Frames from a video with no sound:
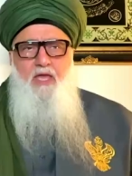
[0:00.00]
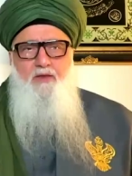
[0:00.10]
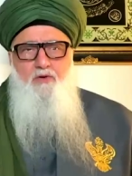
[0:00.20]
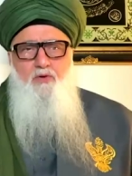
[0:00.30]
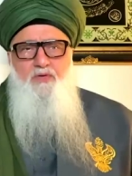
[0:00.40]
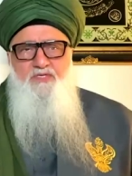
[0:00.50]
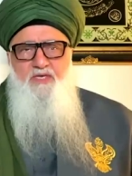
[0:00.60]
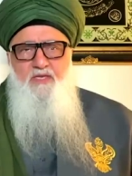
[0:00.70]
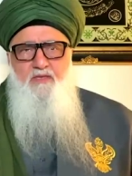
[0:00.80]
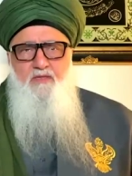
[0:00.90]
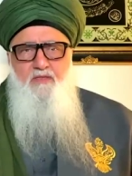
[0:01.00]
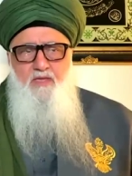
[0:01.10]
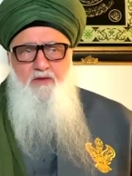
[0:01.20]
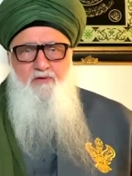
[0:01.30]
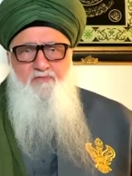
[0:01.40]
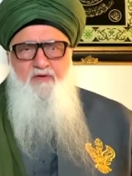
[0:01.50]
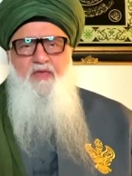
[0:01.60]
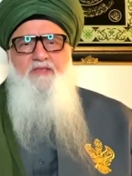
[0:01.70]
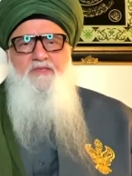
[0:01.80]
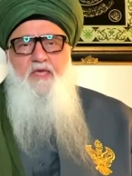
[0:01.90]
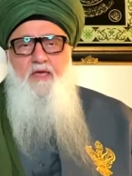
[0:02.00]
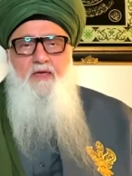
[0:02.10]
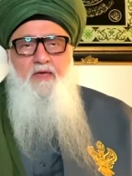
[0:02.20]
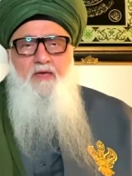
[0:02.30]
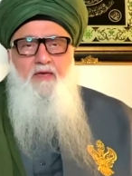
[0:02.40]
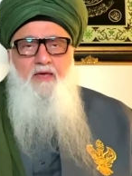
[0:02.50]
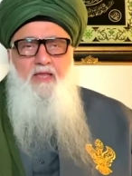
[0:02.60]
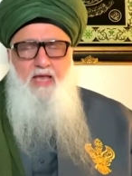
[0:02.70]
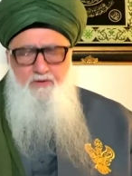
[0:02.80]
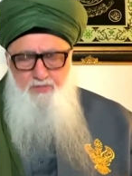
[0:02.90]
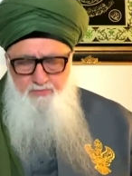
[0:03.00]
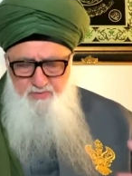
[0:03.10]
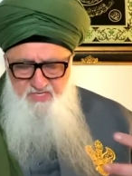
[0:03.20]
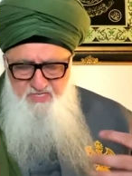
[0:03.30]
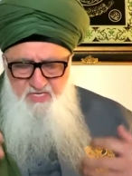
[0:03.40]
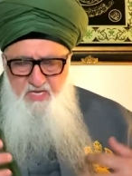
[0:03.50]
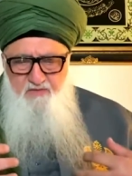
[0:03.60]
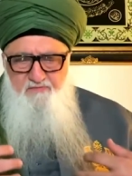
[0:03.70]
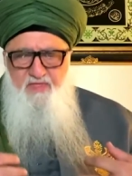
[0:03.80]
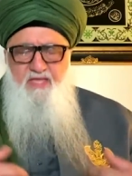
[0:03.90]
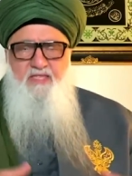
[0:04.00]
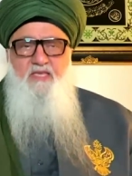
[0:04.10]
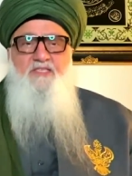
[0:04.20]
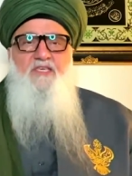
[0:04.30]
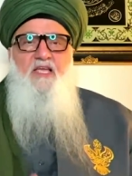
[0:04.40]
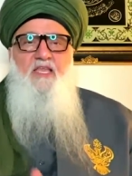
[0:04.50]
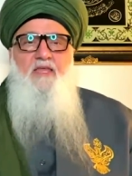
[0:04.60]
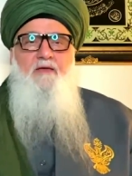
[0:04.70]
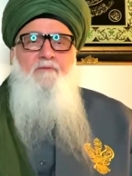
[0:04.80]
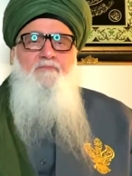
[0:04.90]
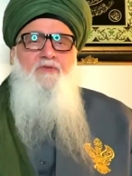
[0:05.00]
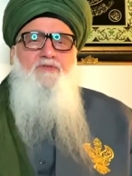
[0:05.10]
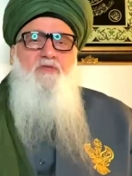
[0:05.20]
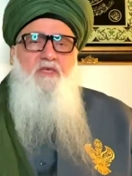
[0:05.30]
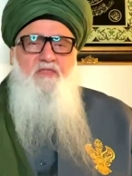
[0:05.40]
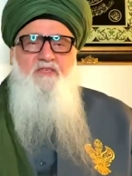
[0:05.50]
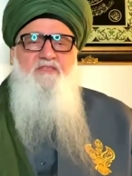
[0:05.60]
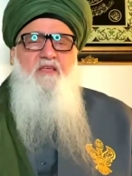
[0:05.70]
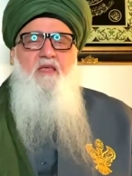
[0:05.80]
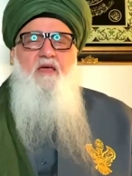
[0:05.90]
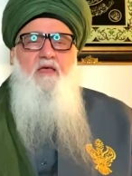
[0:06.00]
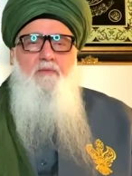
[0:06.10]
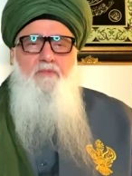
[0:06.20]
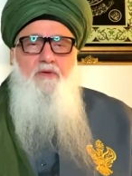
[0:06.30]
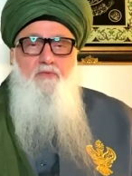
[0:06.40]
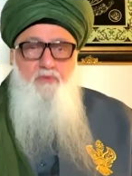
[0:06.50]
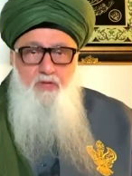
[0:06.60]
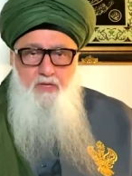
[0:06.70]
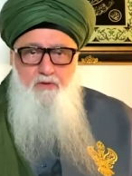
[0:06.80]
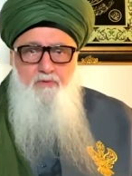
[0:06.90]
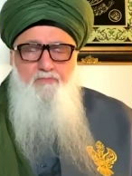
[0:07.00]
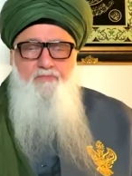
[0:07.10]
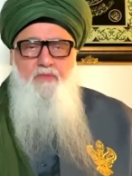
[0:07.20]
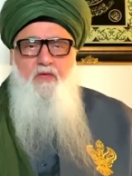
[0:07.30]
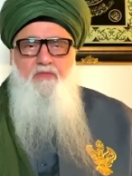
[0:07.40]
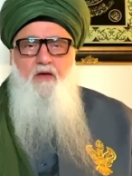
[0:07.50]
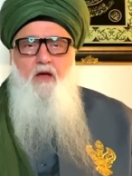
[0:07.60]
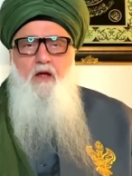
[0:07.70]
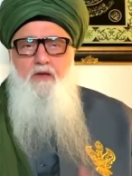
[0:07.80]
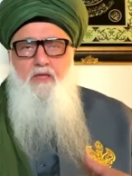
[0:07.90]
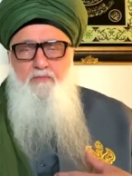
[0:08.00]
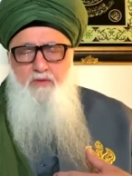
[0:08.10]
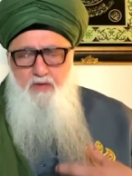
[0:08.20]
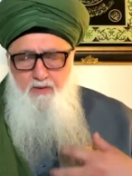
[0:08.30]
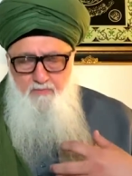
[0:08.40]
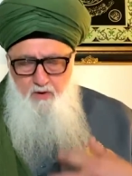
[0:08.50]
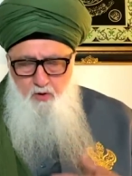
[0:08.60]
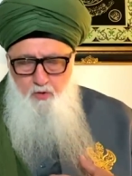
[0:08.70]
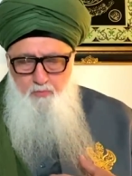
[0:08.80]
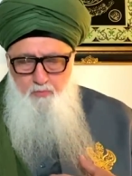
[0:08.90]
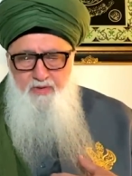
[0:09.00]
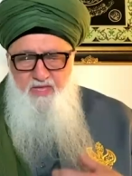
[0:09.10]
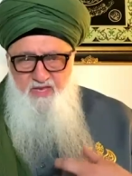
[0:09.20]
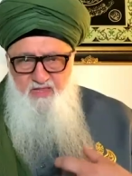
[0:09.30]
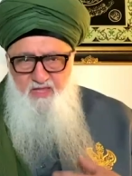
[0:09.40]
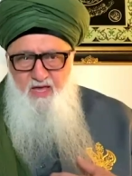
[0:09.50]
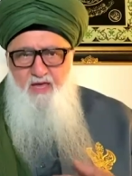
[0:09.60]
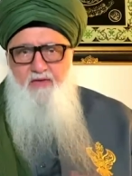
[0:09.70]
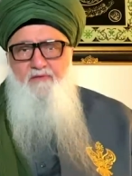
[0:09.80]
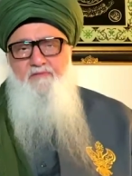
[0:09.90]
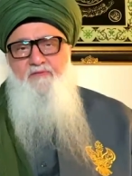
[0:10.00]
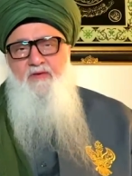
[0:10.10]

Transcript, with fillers: and who is it that you're facing, and how to receive that tajalli so that the salah can be real and the heart can become open and alive.